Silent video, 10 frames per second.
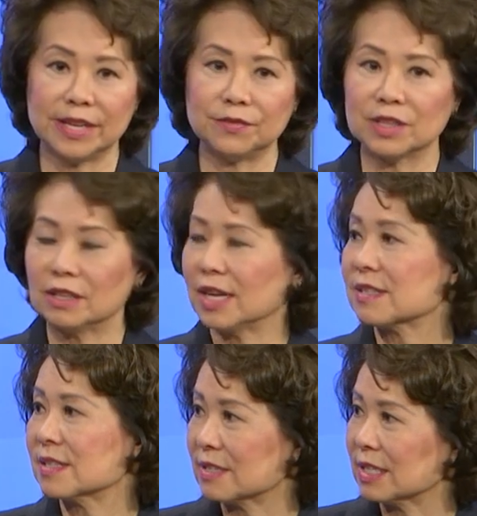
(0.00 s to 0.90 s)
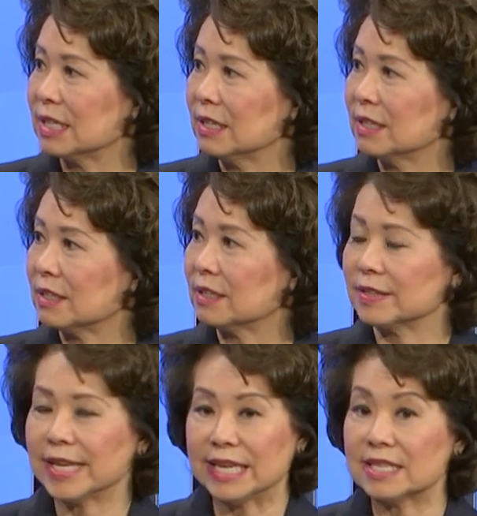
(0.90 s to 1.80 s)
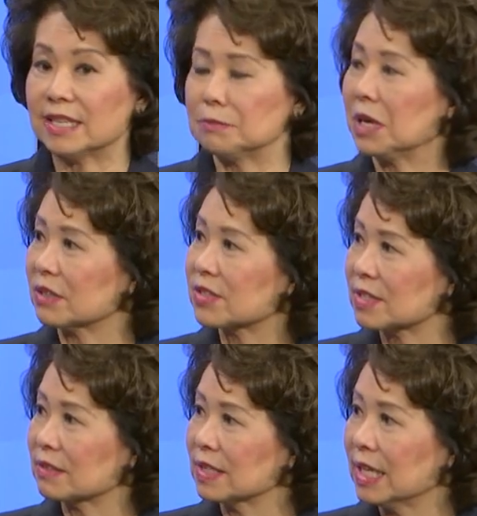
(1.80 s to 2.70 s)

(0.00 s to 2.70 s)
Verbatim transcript: A for the last uh, eighteen months.